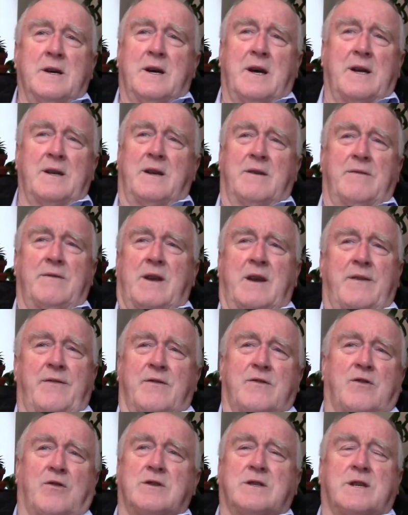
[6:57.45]
I
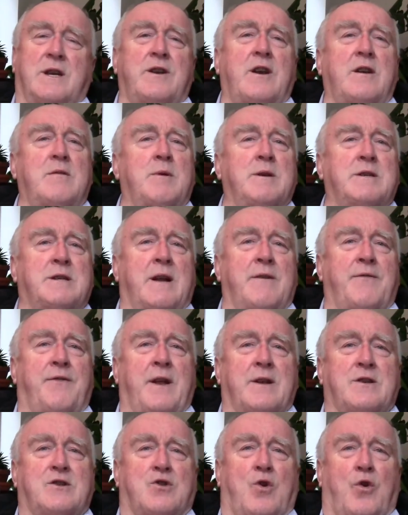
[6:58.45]
never considered myself
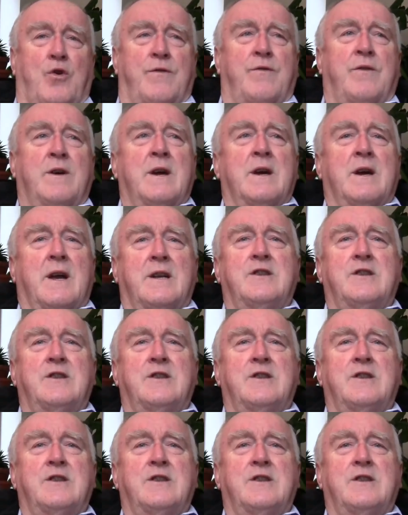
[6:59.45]
that sort of